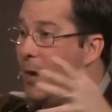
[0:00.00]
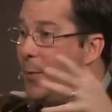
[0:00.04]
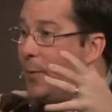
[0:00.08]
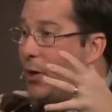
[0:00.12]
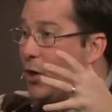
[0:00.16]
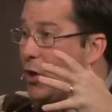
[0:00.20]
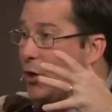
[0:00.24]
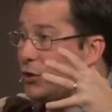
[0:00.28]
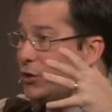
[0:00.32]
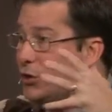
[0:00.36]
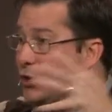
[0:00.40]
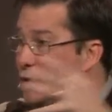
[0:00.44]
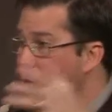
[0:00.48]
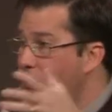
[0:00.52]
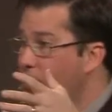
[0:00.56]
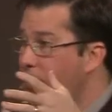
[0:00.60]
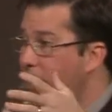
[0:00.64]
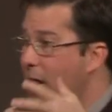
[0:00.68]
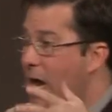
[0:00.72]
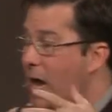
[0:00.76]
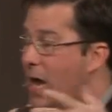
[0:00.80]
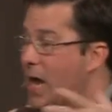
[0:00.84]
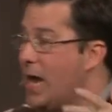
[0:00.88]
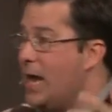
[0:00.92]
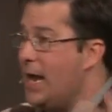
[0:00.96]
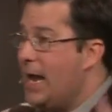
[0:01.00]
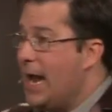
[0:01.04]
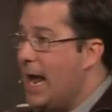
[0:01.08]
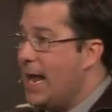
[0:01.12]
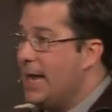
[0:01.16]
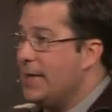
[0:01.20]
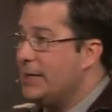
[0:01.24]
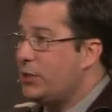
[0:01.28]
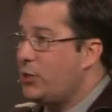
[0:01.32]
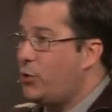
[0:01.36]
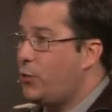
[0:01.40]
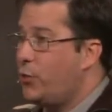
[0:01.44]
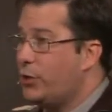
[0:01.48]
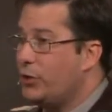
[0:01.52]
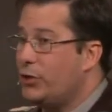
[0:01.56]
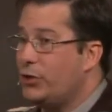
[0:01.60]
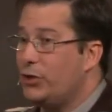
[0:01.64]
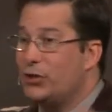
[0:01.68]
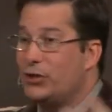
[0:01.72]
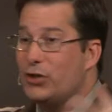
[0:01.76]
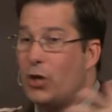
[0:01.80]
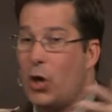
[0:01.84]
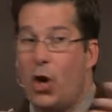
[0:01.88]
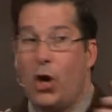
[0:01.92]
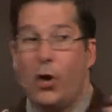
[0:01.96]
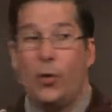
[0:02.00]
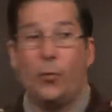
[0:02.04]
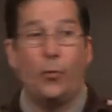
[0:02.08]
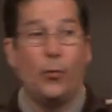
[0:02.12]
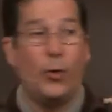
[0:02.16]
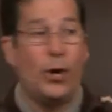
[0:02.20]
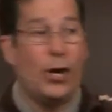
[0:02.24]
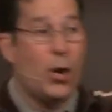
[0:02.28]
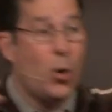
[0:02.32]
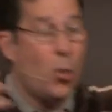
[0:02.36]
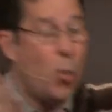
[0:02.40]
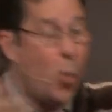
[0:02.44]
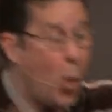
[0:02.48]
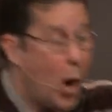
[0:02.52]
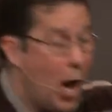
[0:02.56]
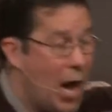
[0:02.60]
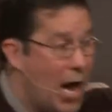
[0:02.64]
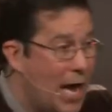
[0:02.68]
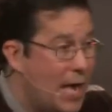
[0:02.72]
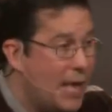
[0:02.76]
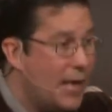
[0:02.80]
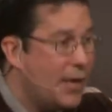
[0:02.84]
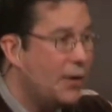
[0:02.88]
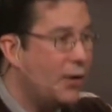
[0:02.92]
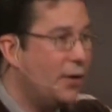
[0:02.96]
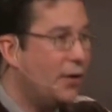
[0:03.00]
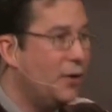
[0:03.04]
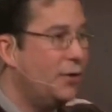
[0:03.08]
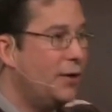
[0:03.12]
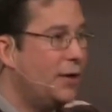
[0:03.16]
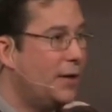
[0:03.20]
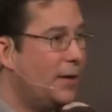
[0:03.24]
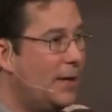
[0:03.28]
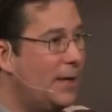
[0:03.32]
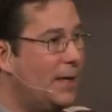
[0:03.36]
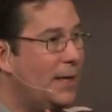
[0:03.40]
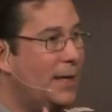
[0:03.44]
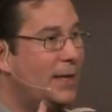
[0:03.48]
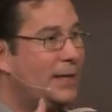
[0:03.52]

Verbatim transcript: because you and I, as Christians, are required